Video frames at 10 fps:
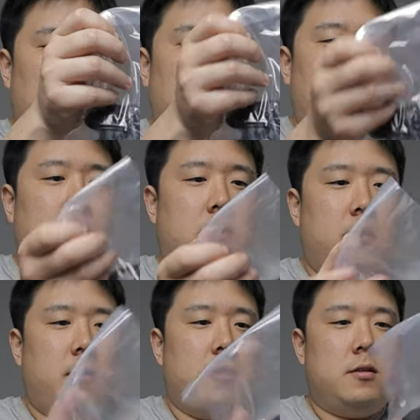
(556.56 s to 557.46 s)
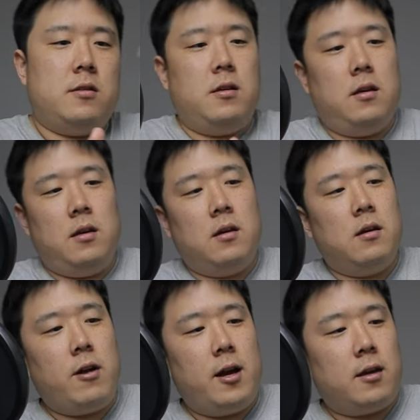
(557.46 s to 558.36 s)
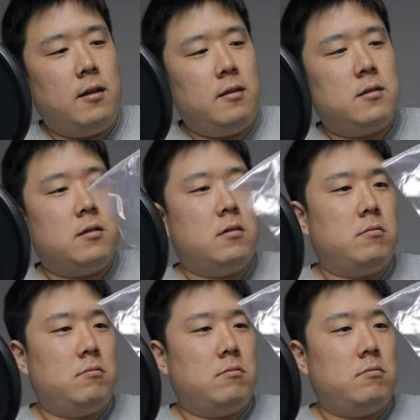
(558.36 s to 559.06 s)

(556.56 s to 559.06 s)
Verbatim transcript: and then there is the bracket